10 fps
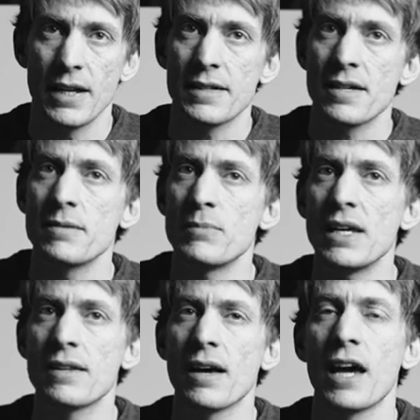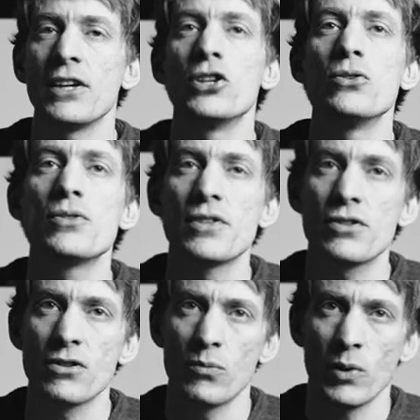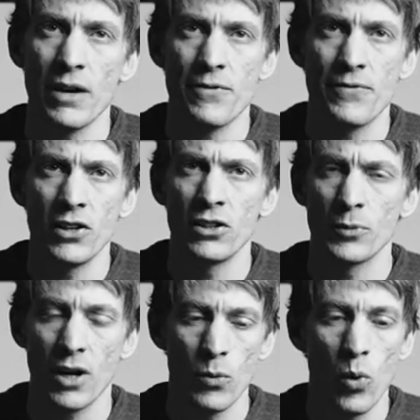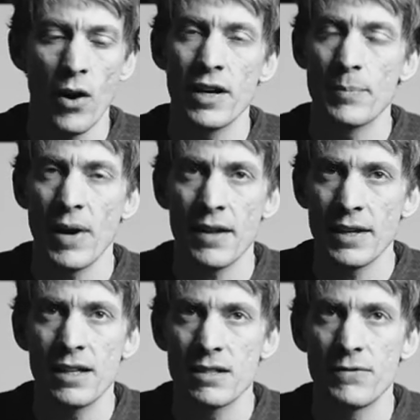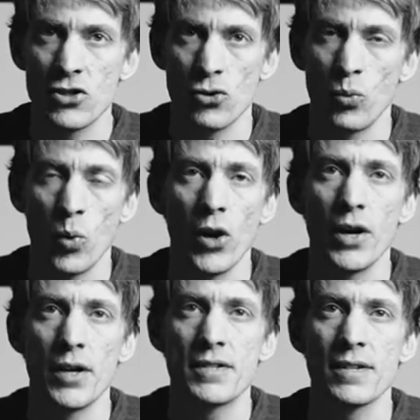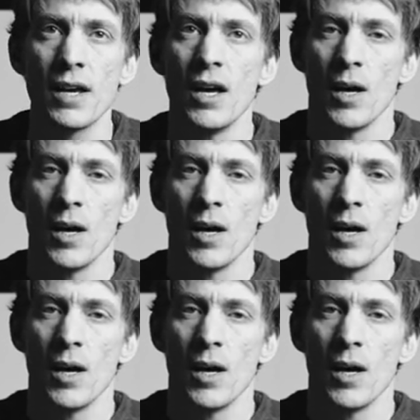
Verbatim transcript: and that doesn't mean that I use the script when I film or I'm worried about the individual words,